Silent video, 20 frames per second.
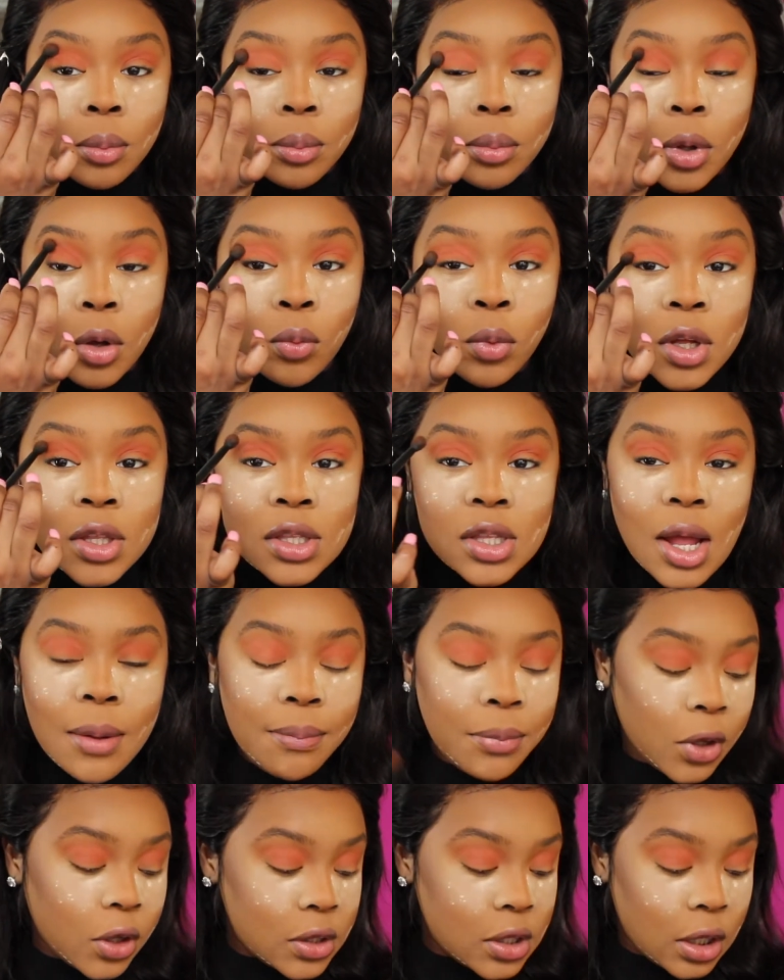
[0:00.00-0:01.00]
But once
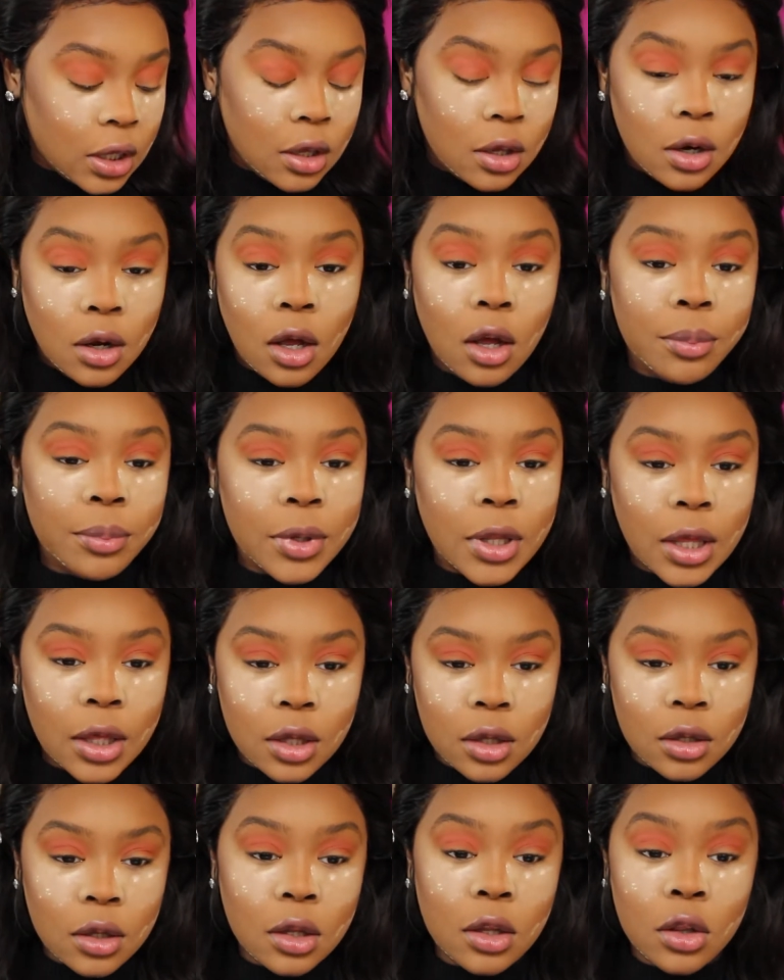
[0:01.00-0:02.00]
I'm building it up,
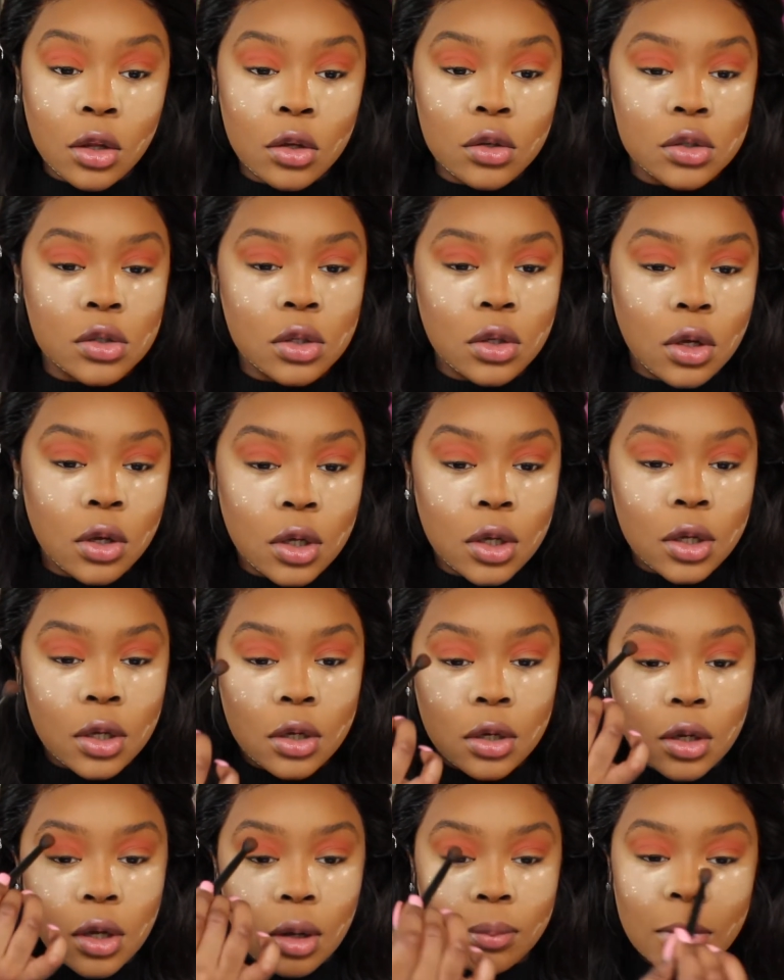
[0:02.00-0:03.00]
like it looks
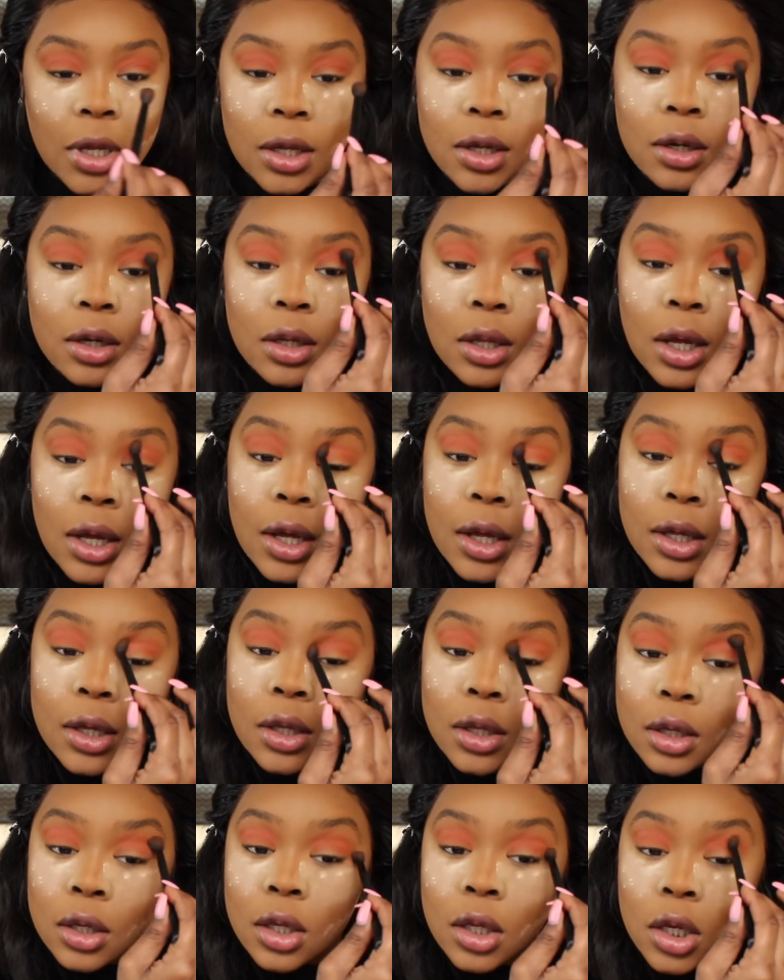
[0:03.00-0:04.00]
good. I'm not gonna
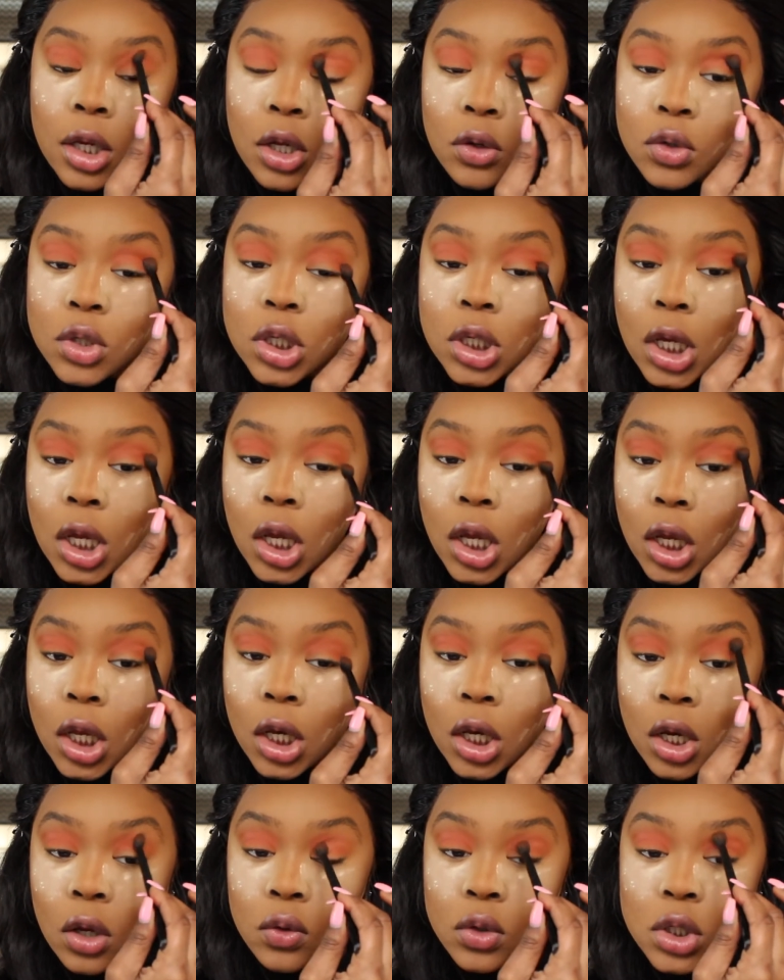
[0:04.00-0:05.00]
lie. No
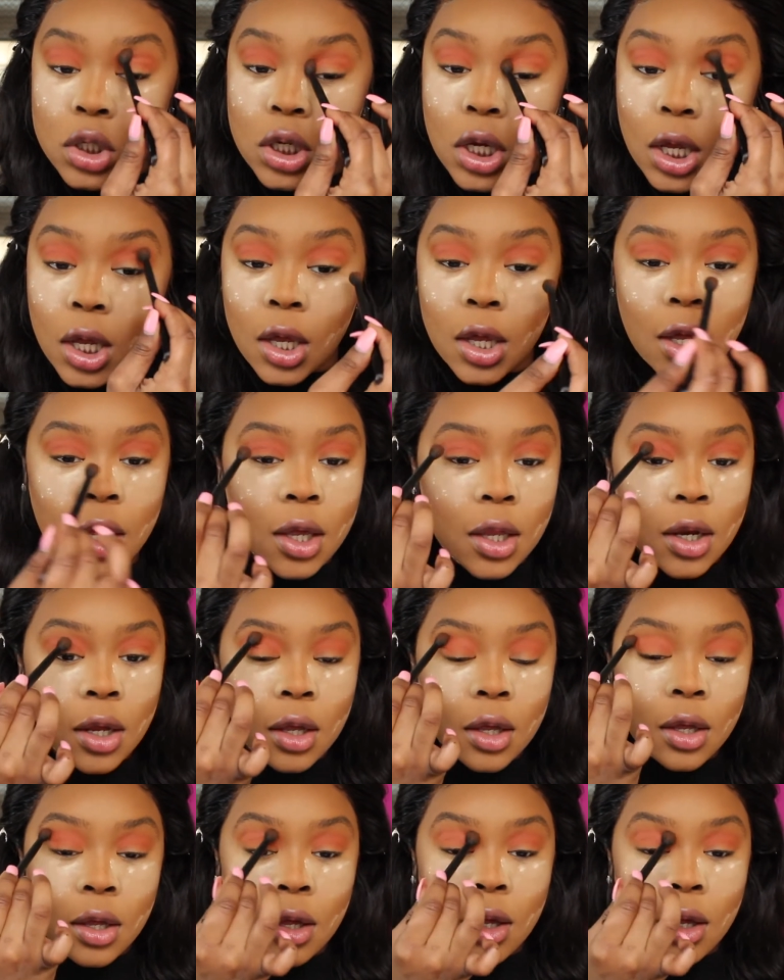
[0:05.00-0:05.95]
shade, no shade.